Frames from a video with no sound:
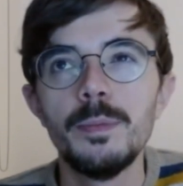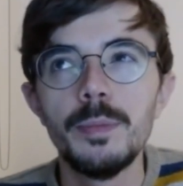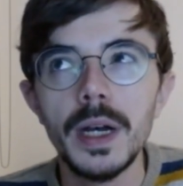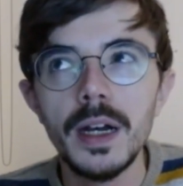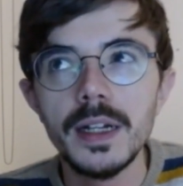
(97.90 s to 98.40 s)

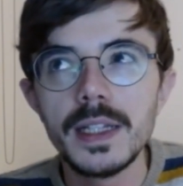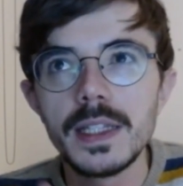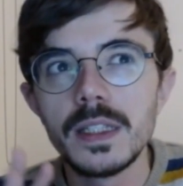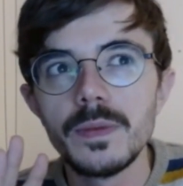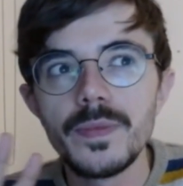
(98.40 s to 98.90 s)

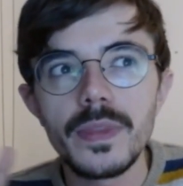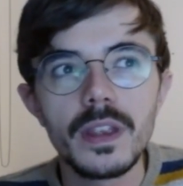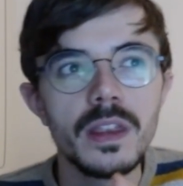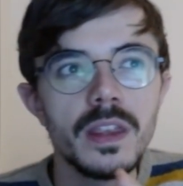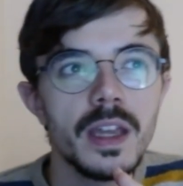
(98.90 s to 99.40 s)
but
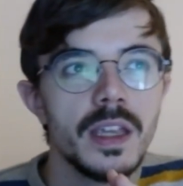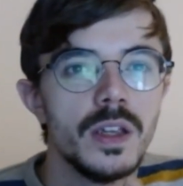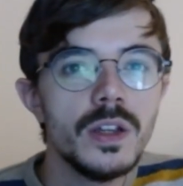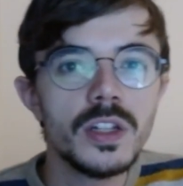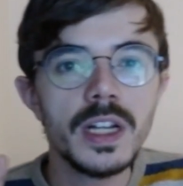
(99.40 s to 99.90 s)
they're
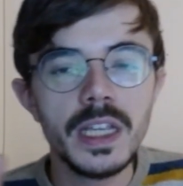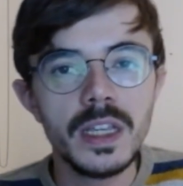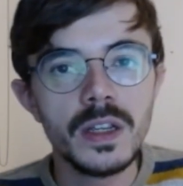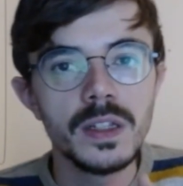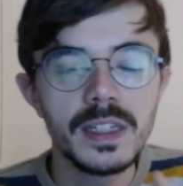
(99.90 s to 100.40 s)
usually
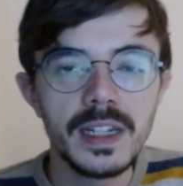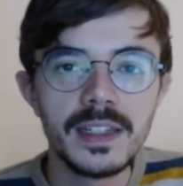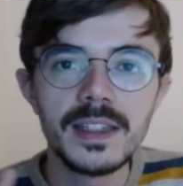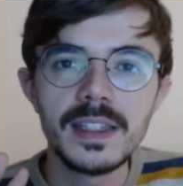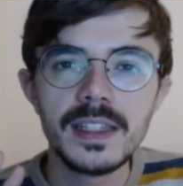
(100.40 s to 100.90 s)
used
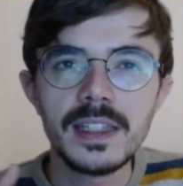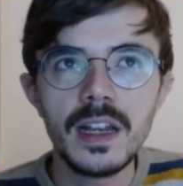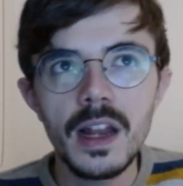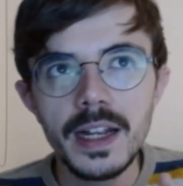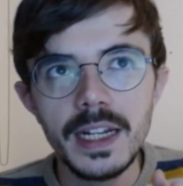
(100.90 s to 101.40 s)
in
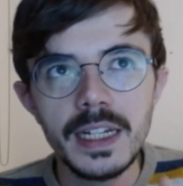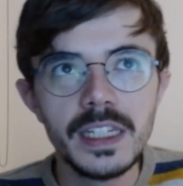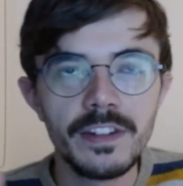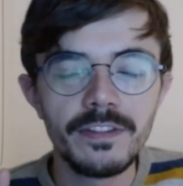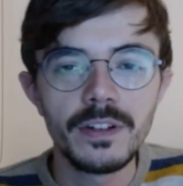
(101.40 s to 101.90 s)
slightly
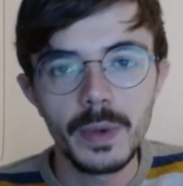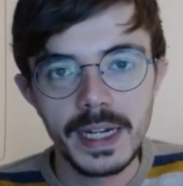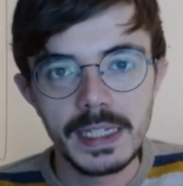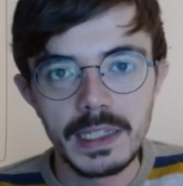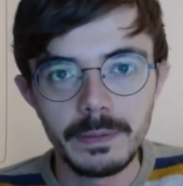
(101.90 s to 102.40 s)
different
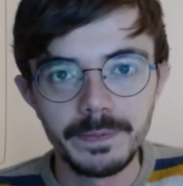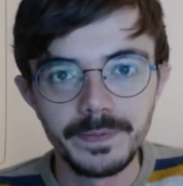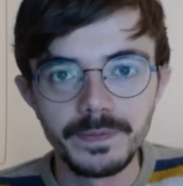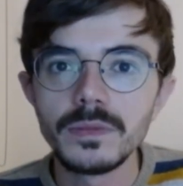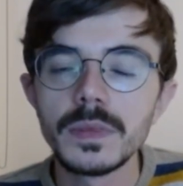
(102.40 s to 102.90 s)
ways.
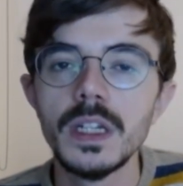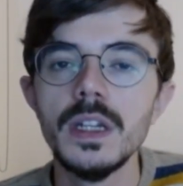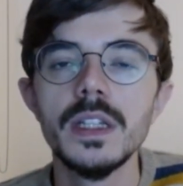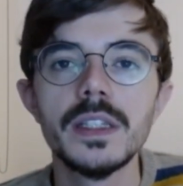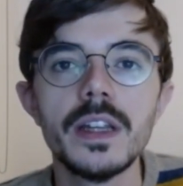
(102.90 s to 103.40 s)

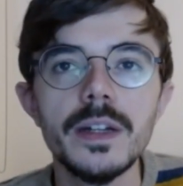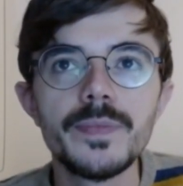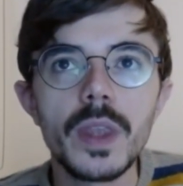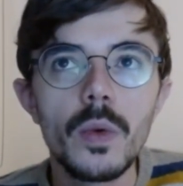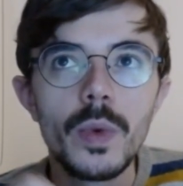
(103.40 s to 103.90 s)
So,
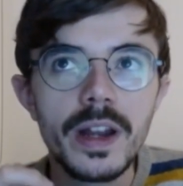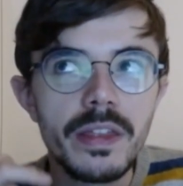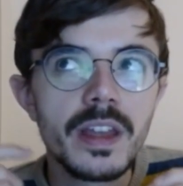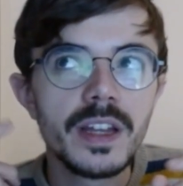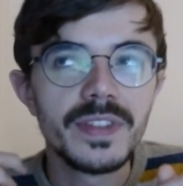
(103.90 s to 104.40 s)
when I
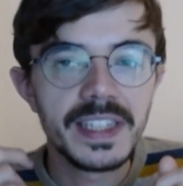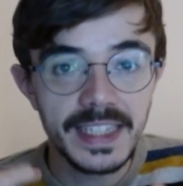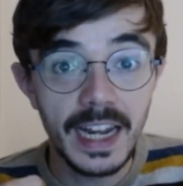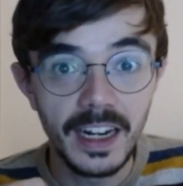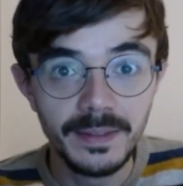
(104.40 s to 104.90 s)
think of a
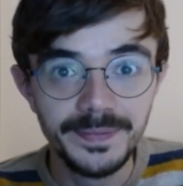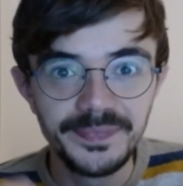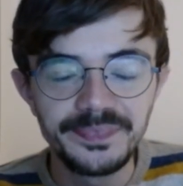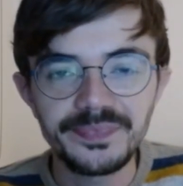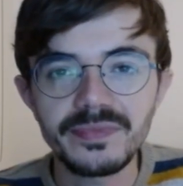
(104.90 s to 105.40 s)
cellar,
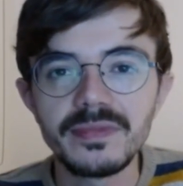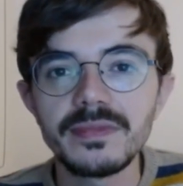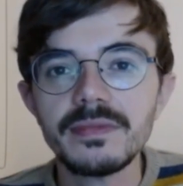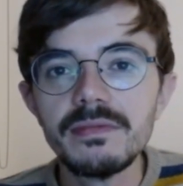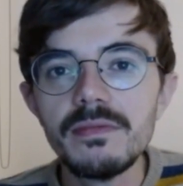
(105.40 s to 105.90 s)

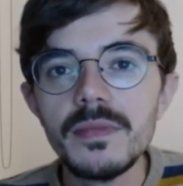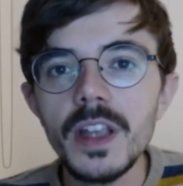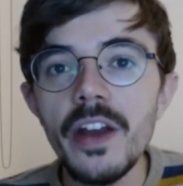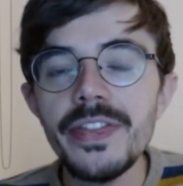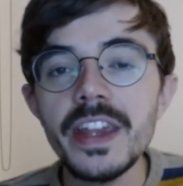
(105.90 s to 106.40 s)

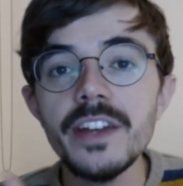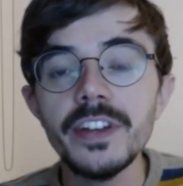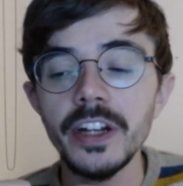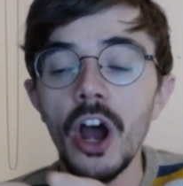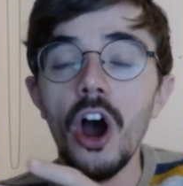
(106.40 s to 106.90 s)
I think of
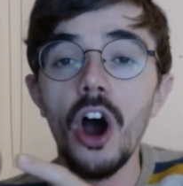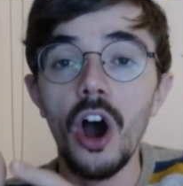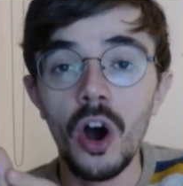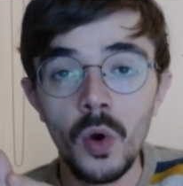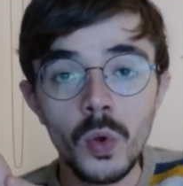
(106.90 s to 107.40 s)
an
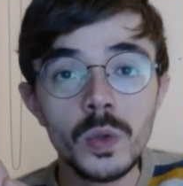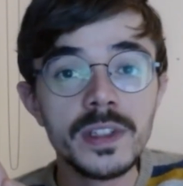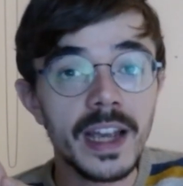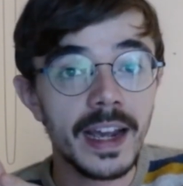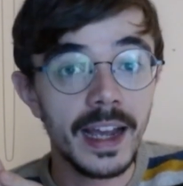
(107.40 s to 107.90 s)

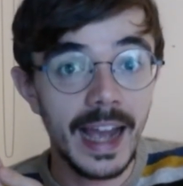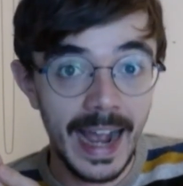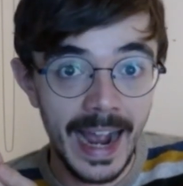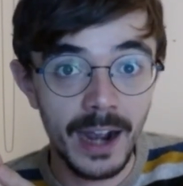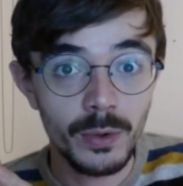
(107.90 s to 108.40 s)
old
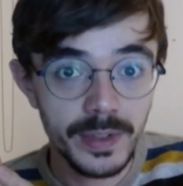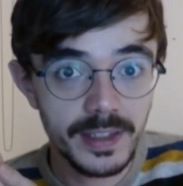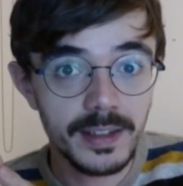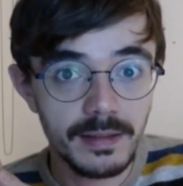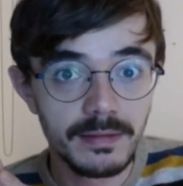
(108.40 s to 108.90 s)

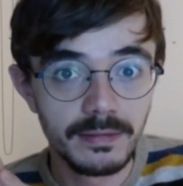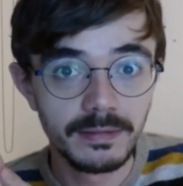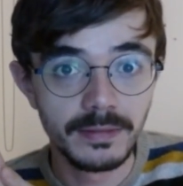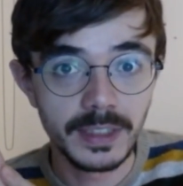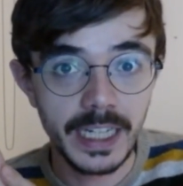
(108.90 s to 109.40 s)
house.
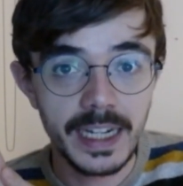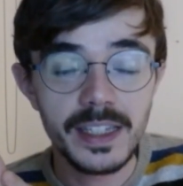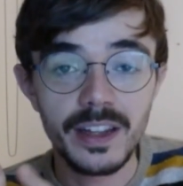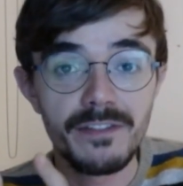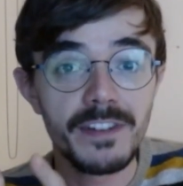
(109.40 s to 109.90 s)
Okay,
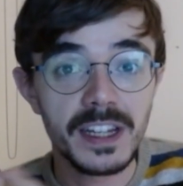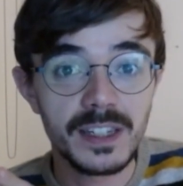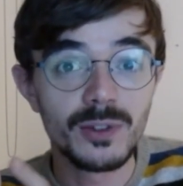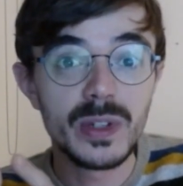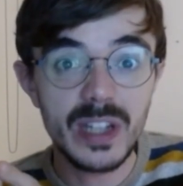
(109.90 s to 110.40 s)
so
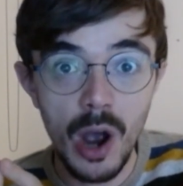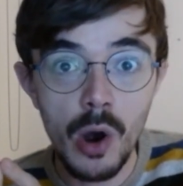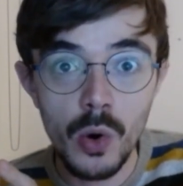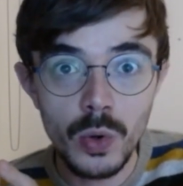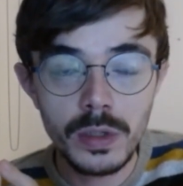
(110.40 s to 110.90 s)
first of all, it's
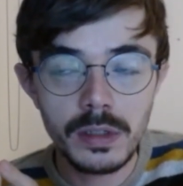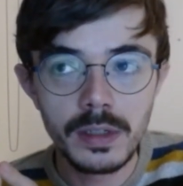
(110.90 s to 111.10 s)
old,